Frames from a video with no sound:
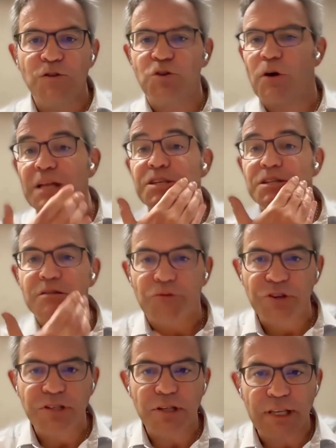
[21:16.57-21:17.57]
so I just
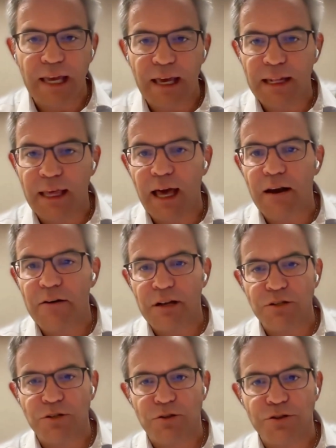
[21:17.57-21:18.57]
recently had
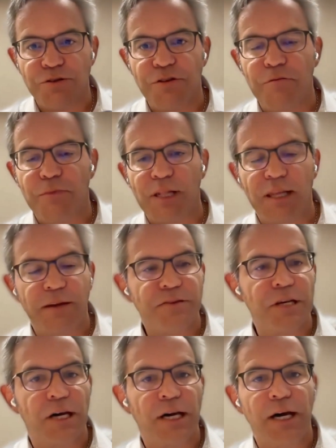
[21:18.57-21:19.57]
cataract surgery on my
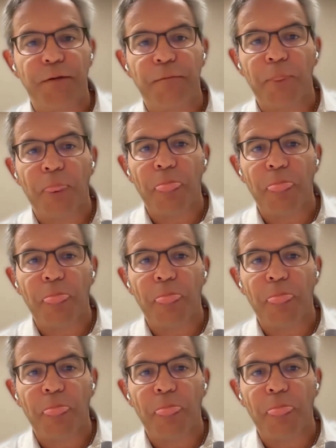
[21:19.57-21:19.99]
left eye.